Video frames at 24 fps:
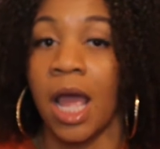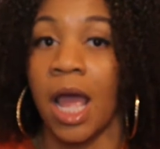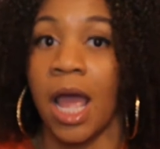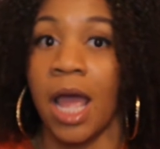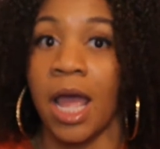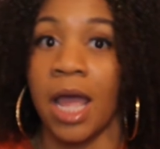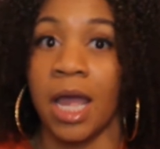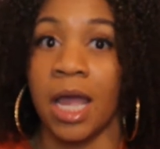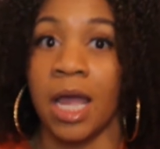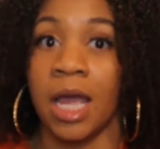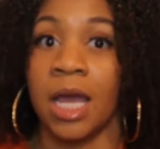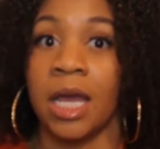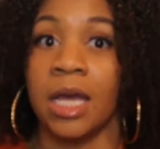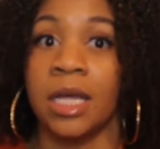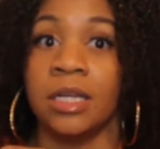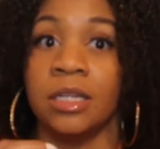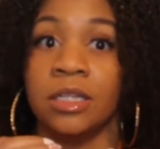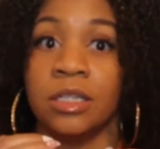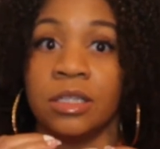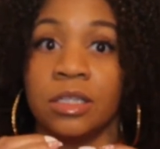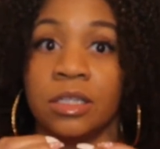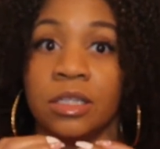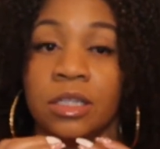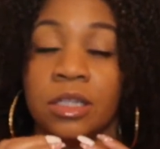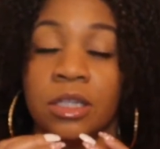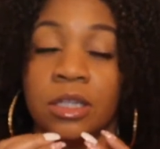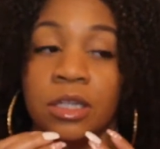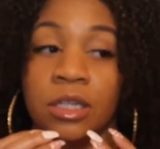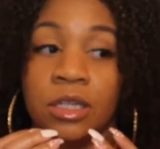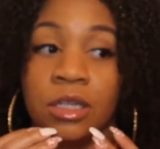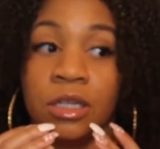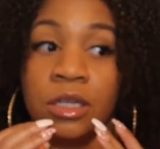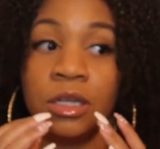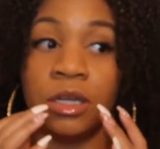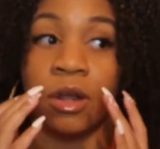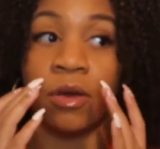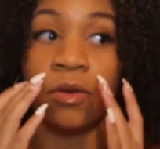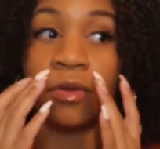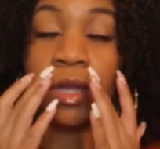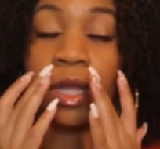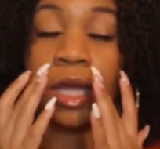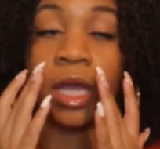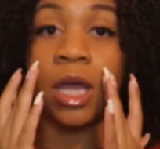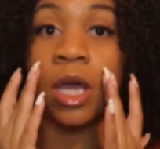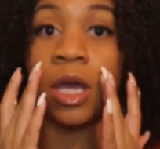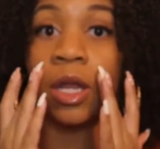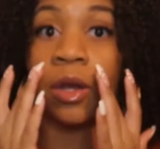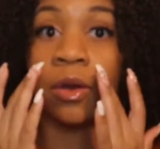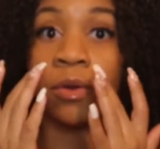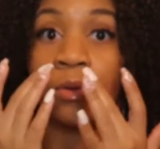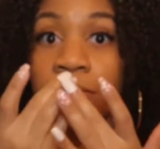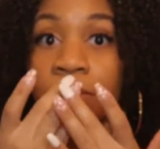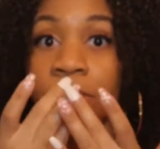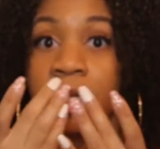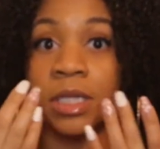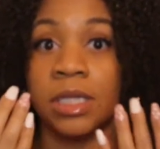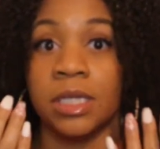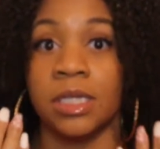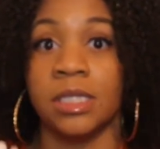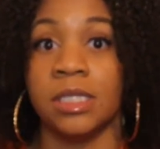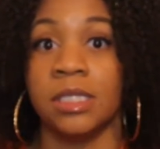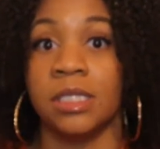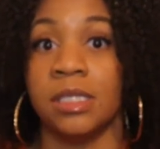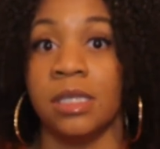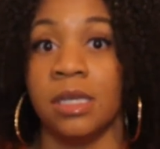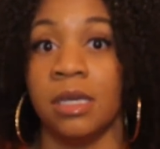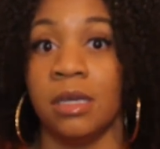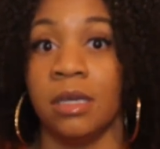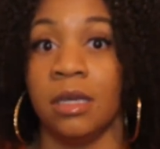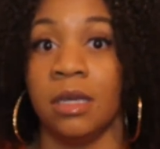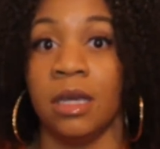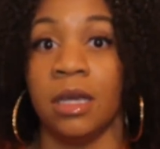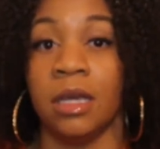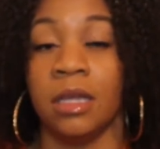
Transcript: And, they couldn't really see